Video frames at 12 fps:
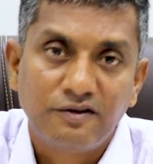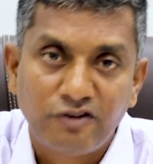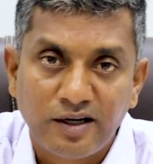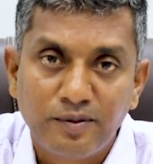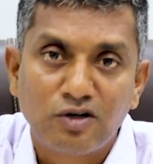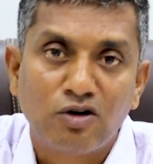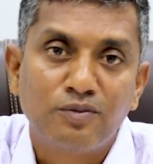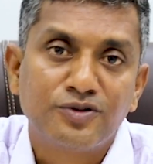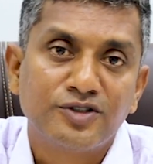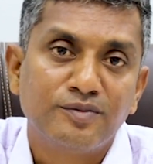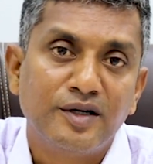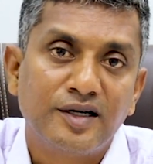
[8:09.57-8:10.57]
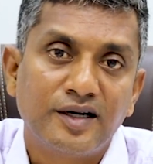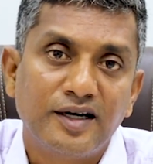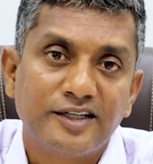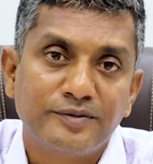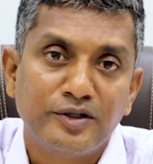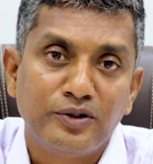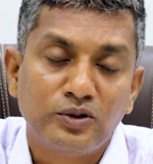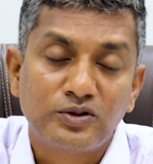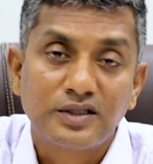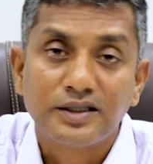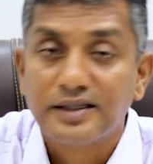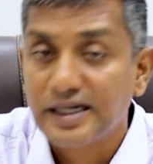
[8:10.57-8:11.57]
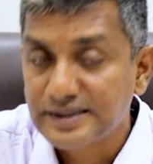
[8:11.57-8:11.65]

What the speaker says: a fiber composite material has been used.